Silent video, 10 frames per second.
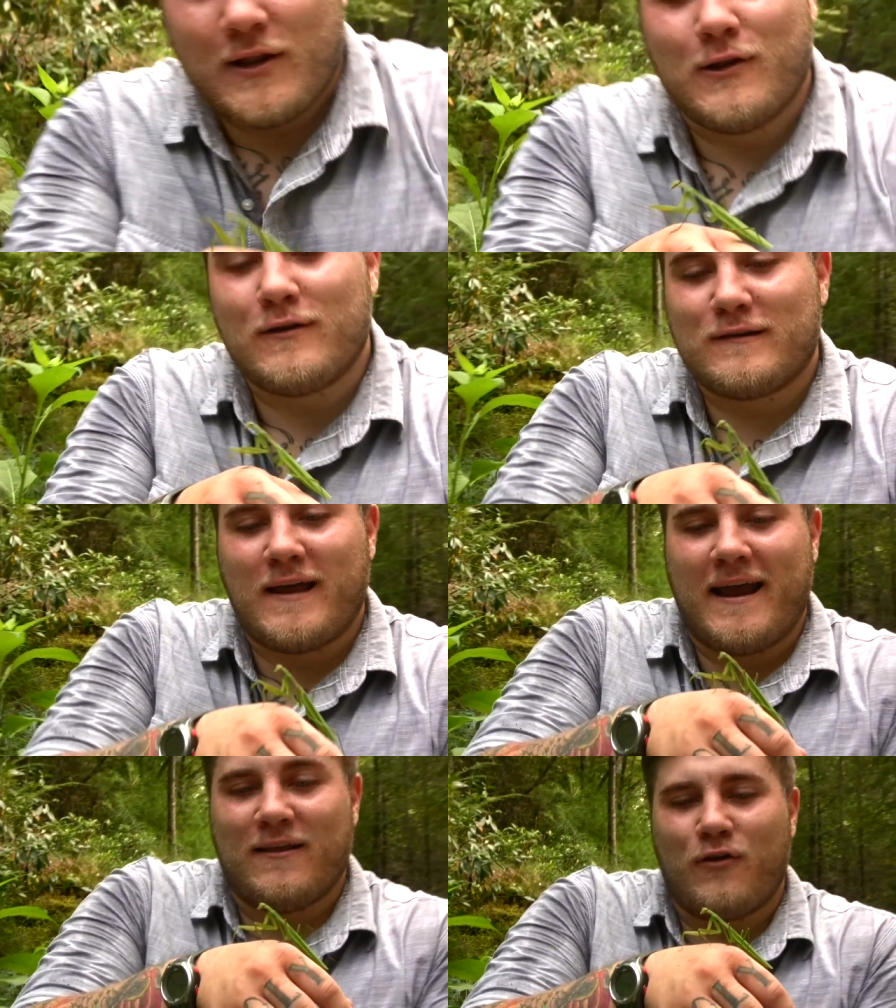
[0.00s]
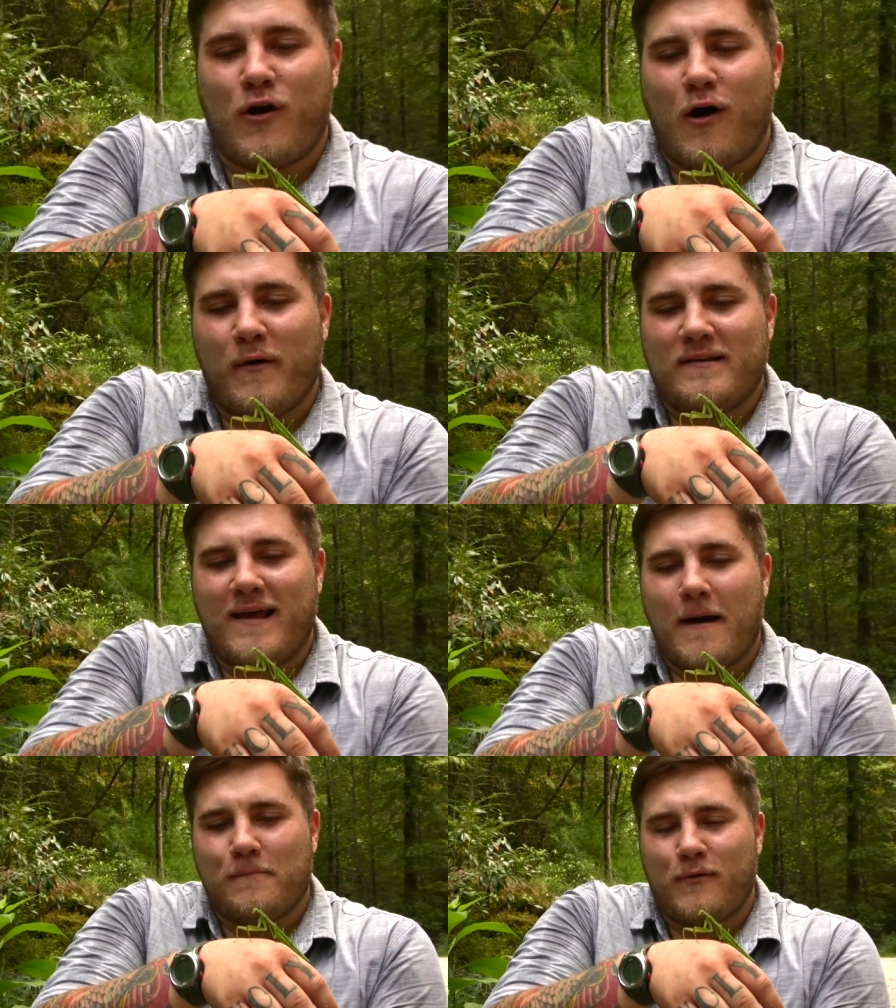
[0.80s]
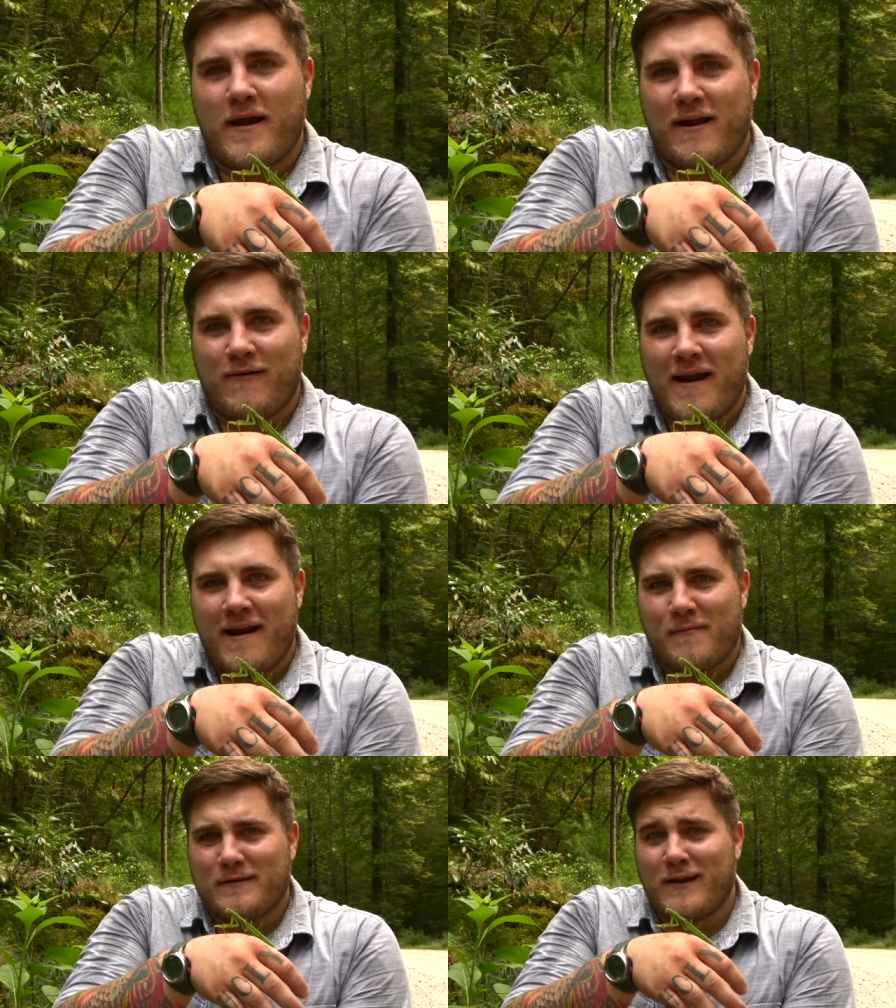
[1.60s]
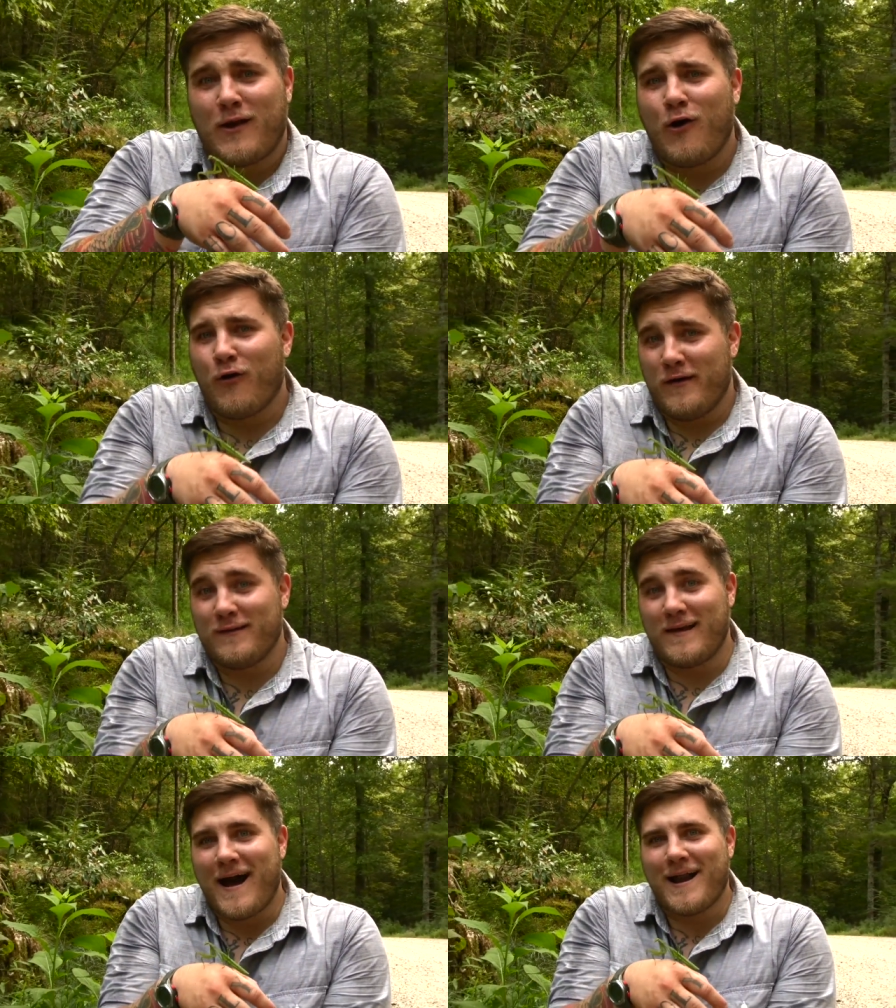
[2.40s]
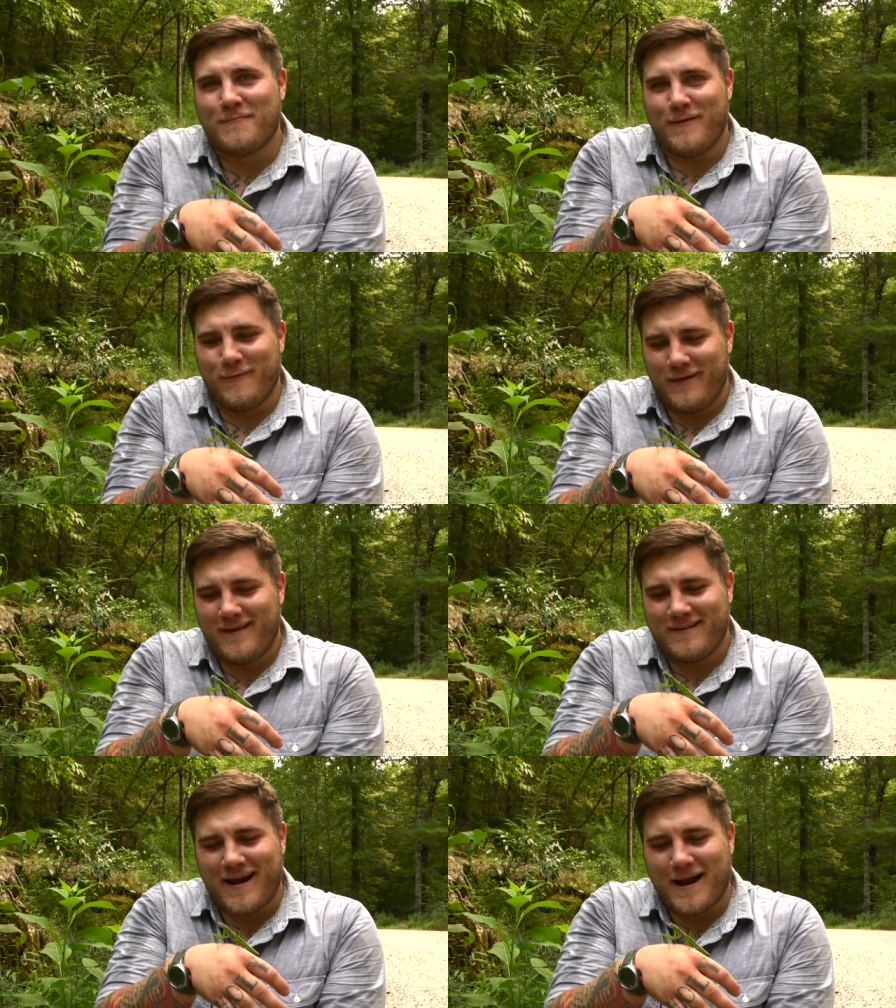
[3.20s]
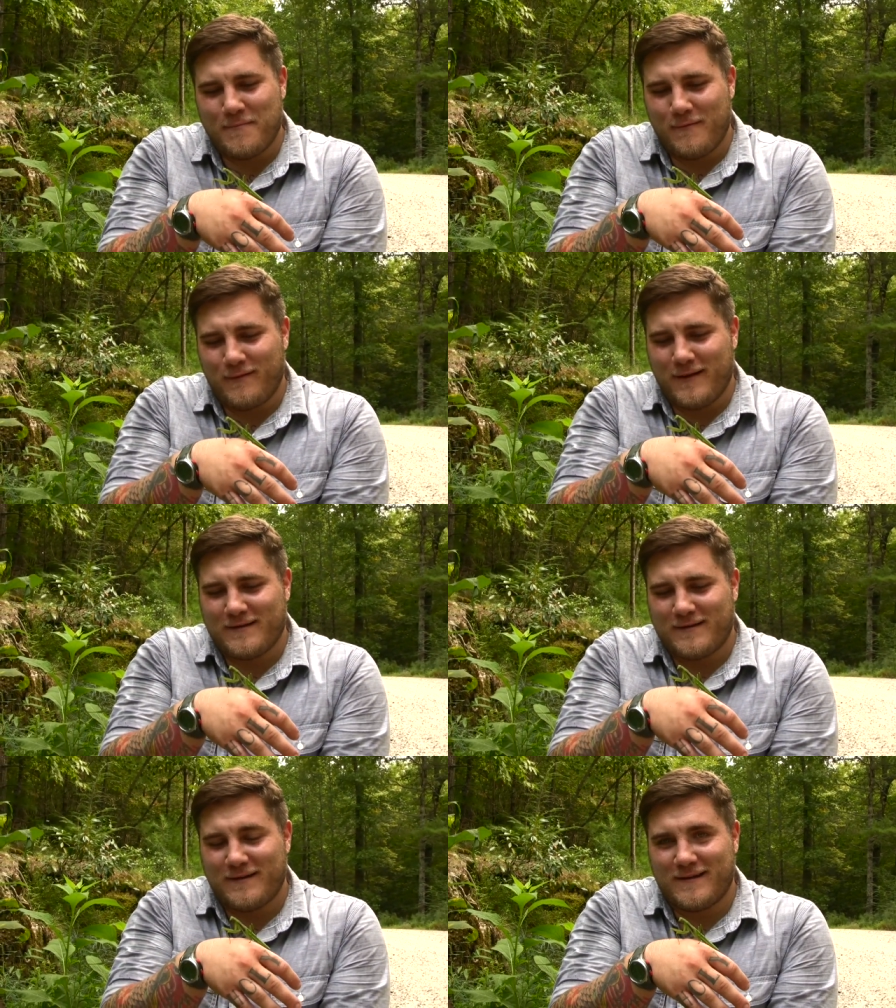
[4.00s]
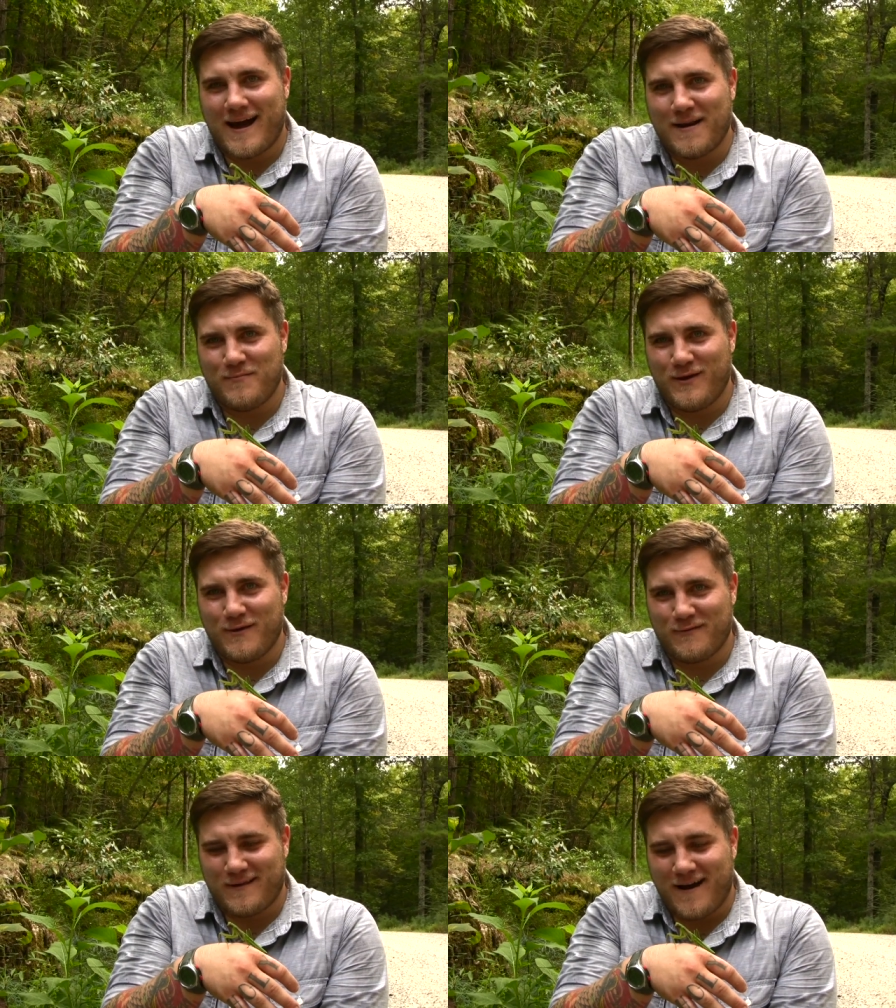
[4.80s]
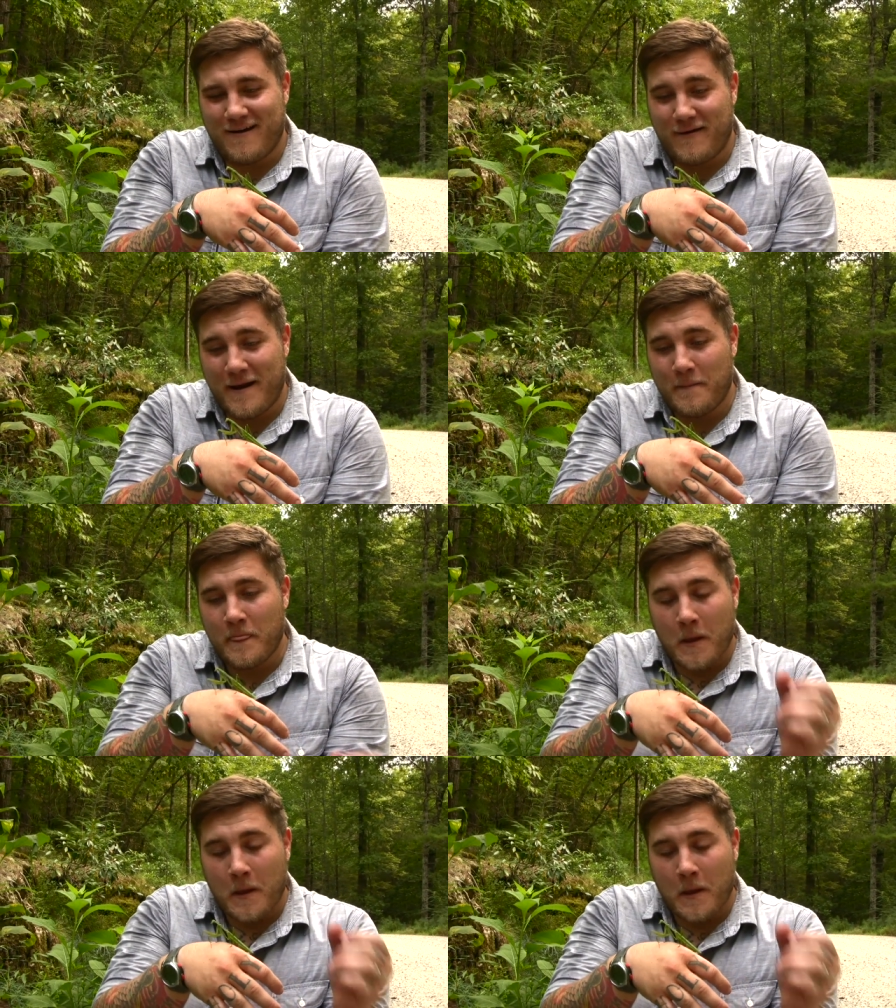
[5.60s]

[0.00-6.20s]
looks like they're always out praying, right? Everybody's like, oh, he's got to be he's got to be religious, he's got to be good with God, right?